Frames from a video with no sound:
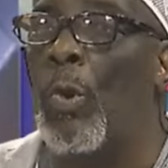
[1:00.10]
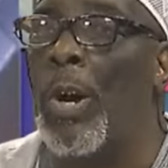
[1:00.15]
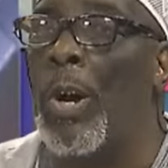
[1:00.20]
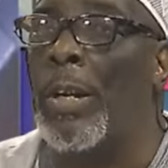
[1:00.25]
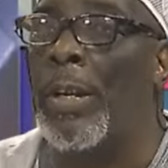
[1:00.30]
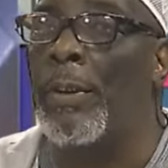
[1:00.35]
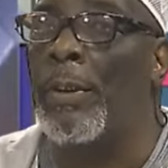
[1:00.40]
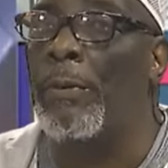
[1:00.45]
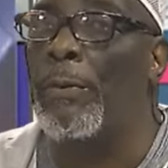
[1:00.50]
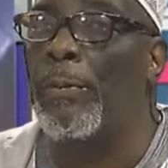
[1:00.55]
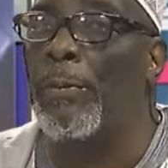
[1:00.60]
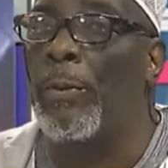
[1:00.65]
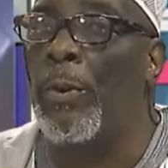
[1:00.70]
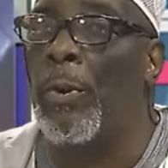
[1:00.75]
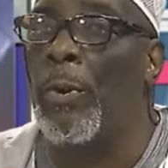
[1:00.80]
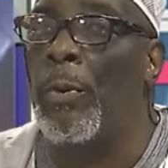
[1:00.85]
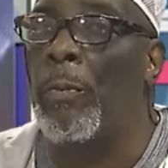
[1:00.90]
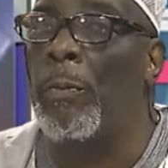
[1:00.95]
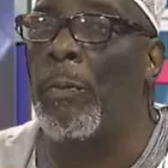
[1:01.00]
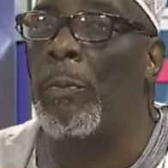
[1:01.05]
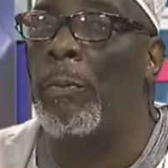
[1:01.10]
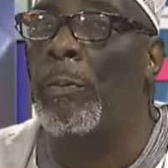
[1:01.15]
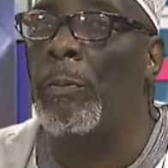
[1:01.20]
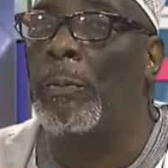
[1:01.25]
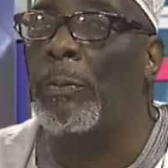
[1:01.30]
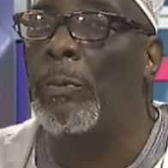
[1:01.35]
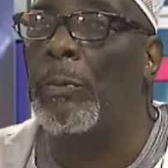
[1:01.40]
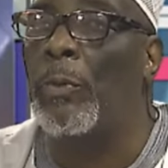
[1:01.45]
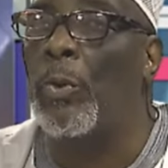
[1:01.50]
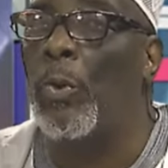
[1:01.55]
He was walking
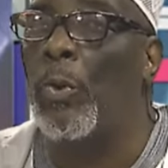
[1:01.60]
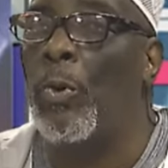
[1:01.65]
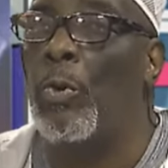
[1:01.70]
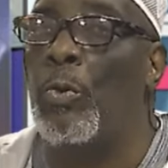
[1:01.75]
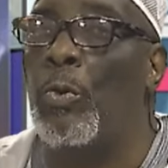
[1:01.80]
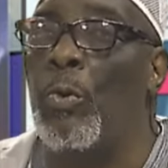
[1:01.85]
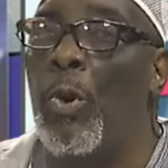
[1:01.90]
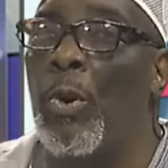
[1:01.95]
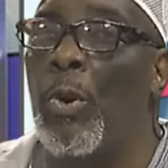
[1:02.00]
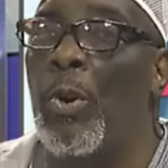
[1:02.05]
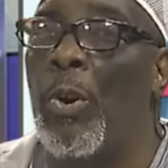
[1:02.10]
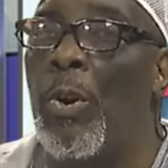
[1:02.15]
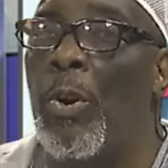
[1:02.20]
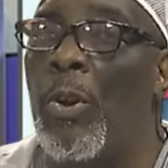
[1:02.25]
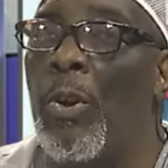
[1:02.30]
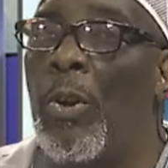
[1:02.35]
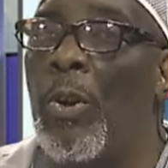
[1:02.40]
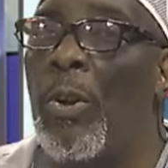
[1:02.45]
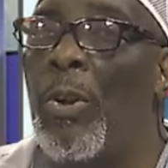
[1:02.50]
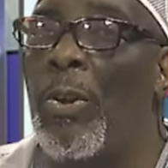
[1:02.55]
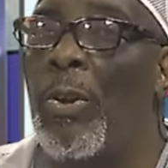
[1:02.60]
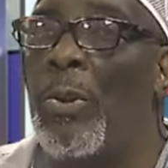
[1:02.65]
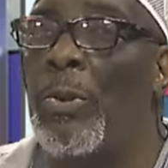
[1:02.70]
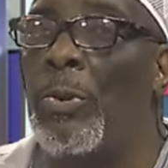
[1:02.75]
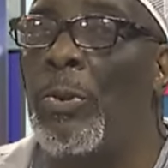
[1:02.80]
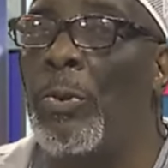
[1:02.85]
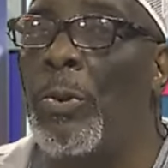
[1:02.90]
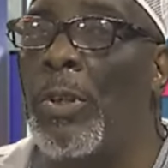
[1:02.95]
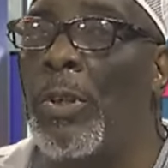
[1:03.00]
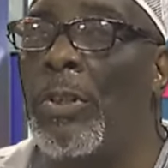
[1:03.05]
from Oduono
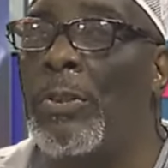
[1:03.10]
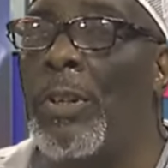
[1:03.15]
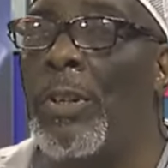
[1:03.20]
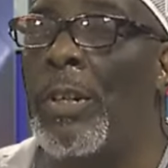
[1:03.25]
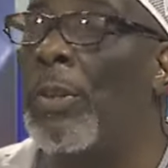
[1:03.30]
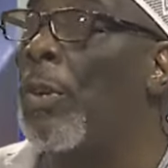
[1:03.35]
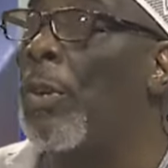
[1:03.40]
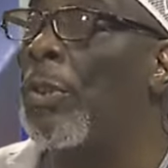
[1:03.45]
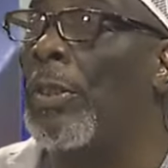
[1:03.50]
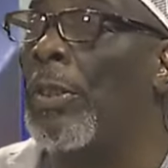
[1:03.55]
to